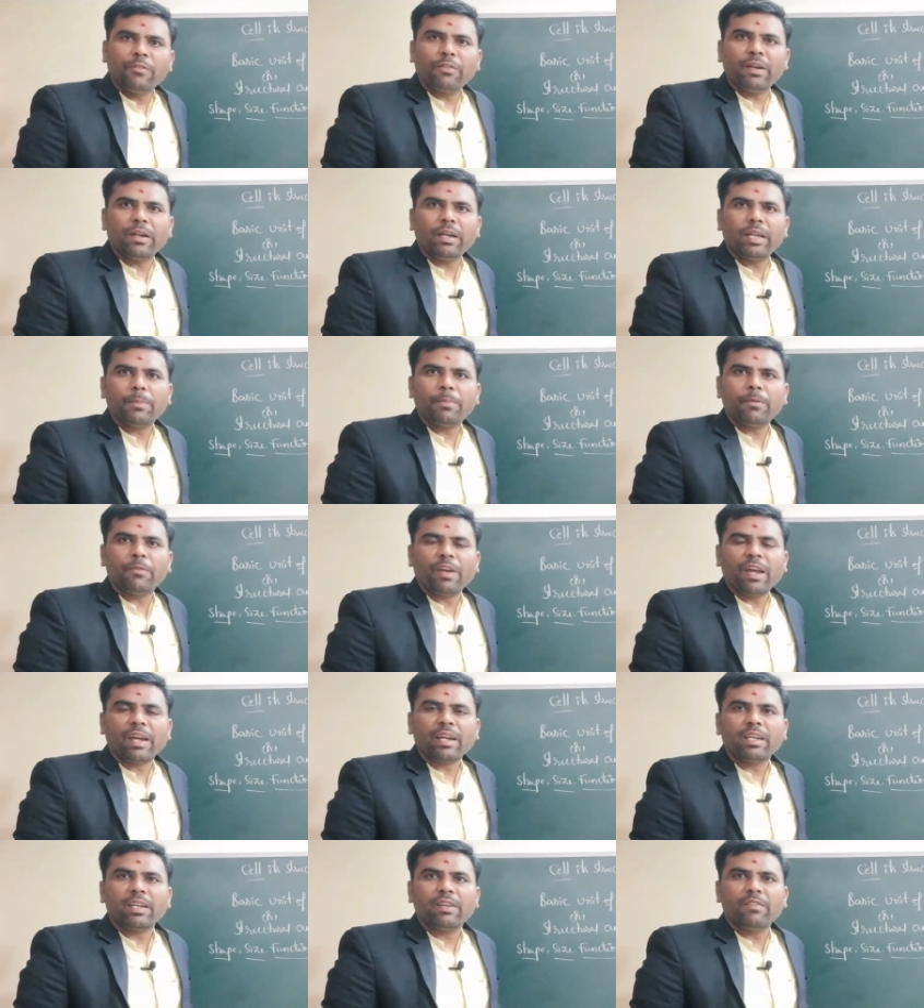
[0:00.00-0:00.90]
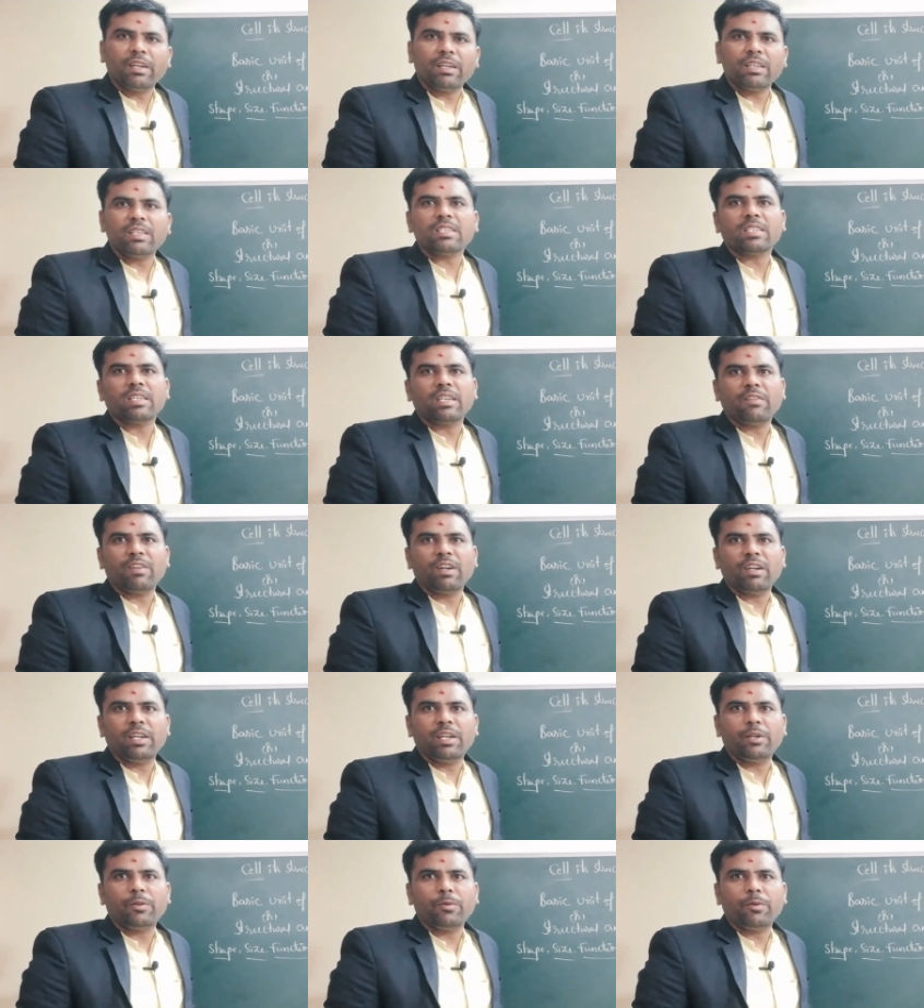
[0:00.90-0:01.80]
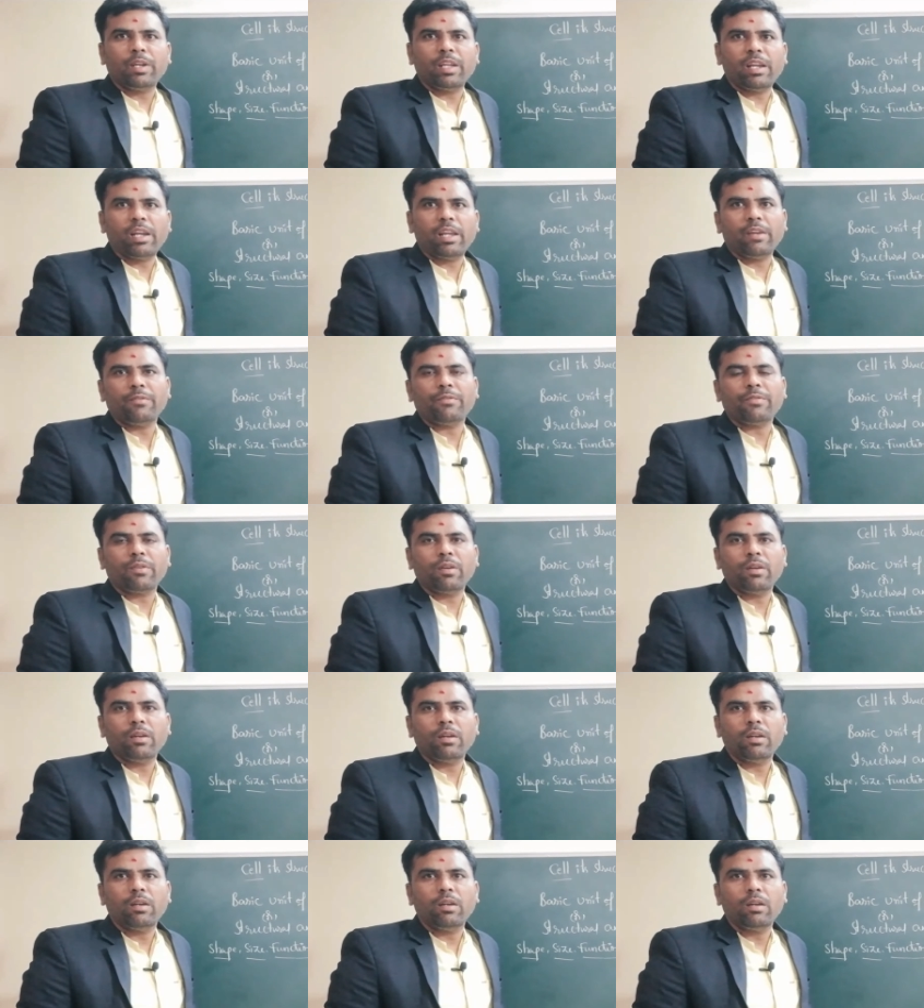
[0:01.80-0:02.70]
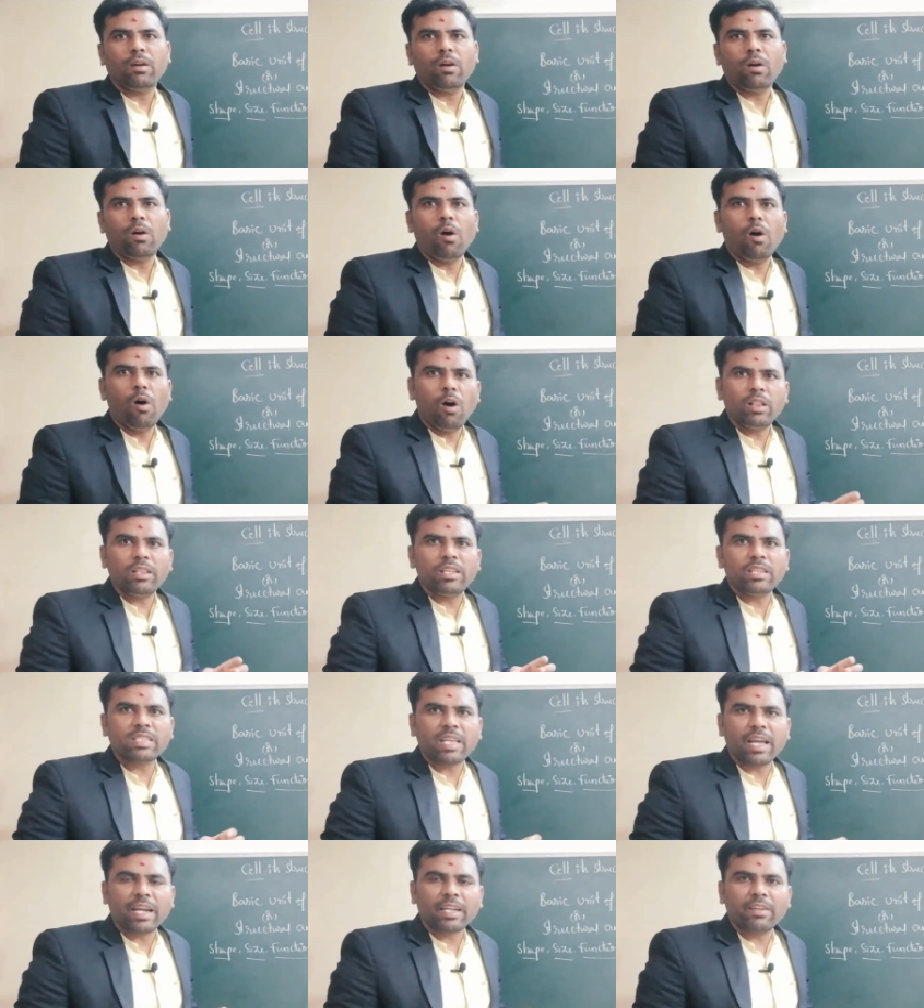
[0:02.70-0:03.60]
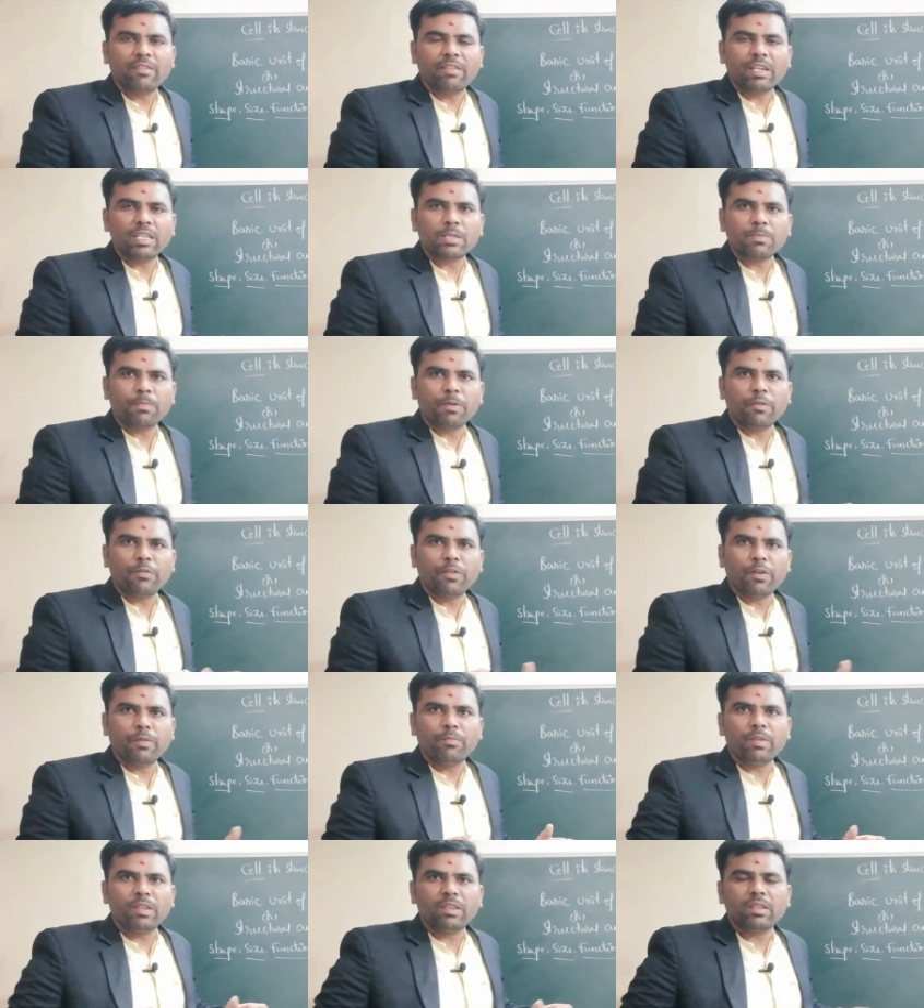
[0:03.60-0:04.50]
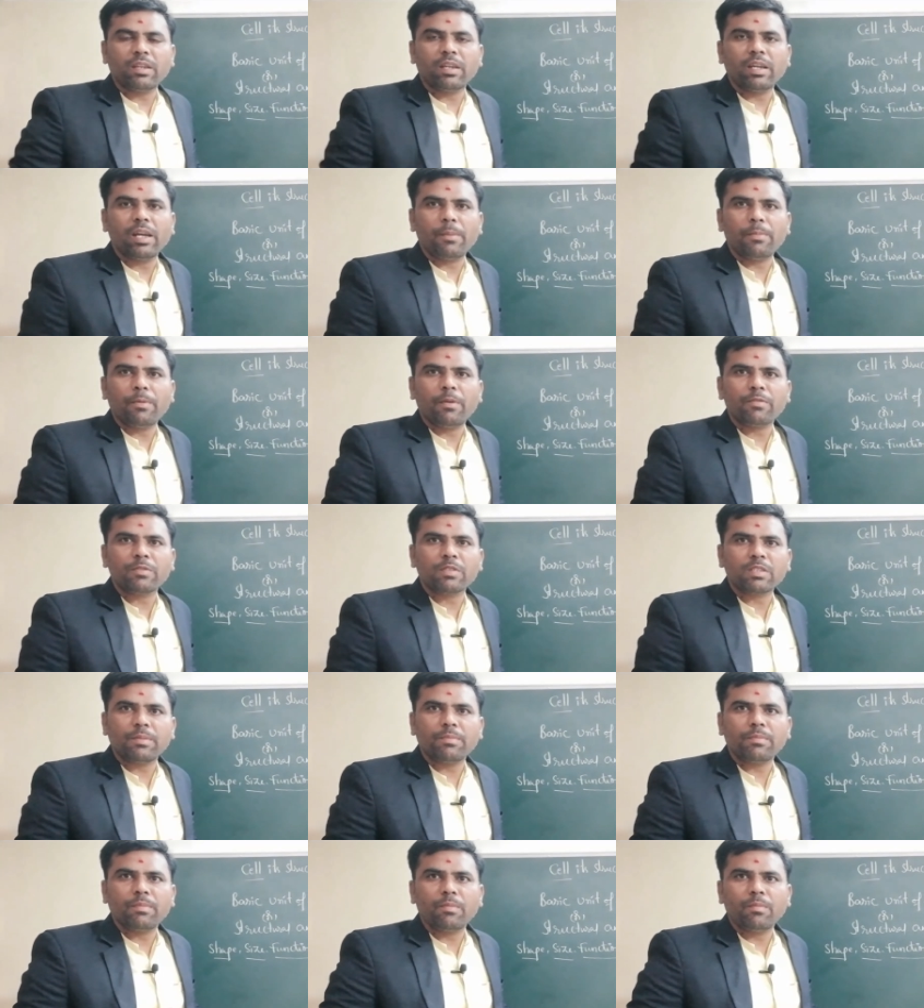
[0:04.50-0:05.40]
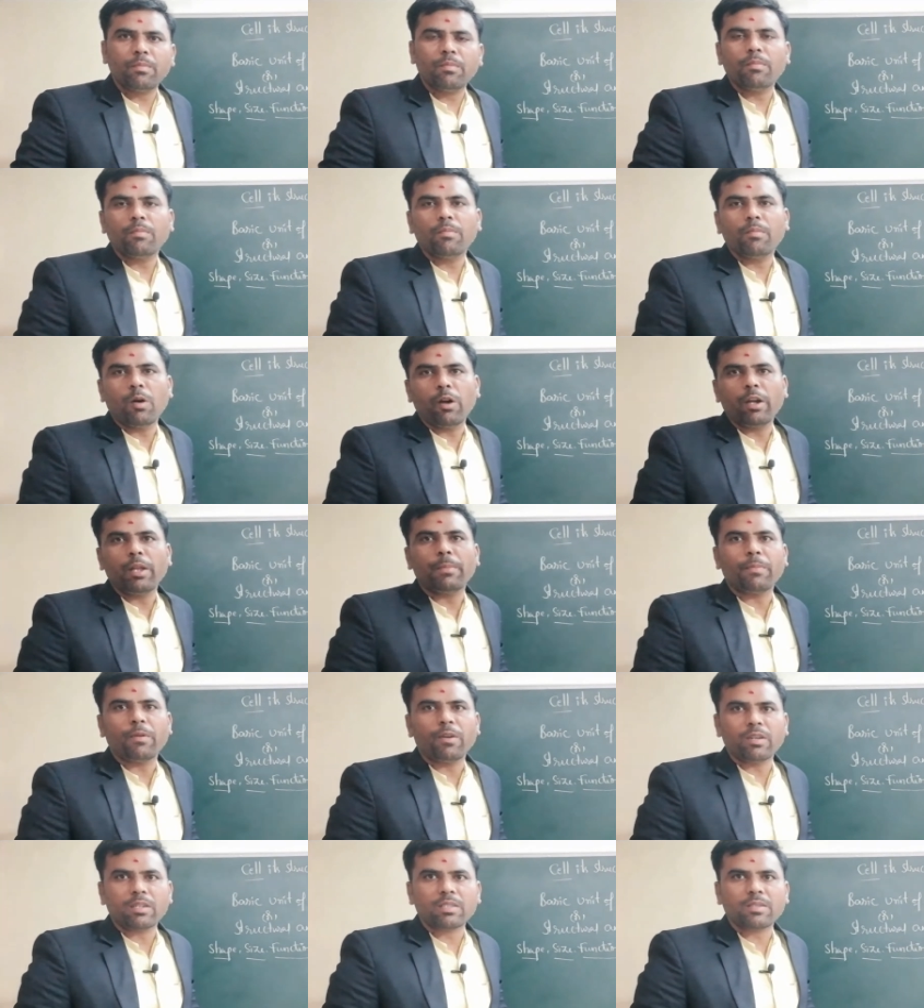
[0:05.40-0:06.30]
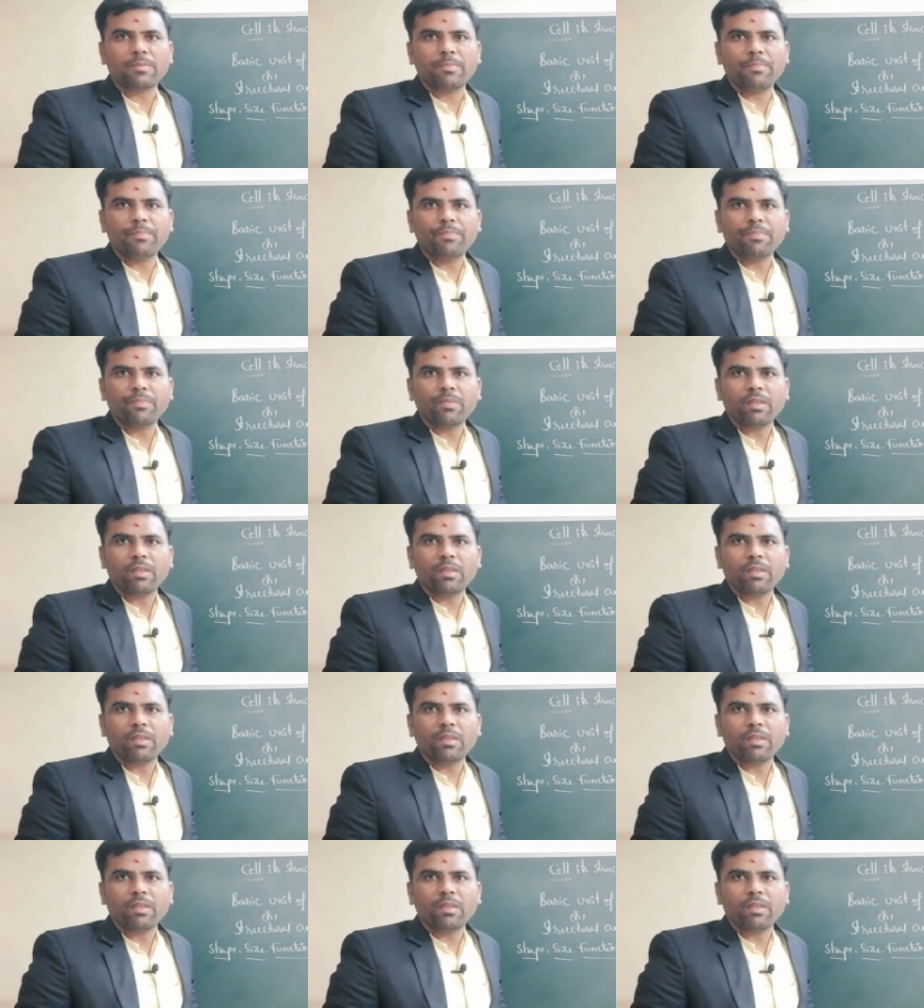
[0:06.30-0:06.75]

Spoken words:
different type of activities in our day-to-day life. All these activities performed with the help of some body parts.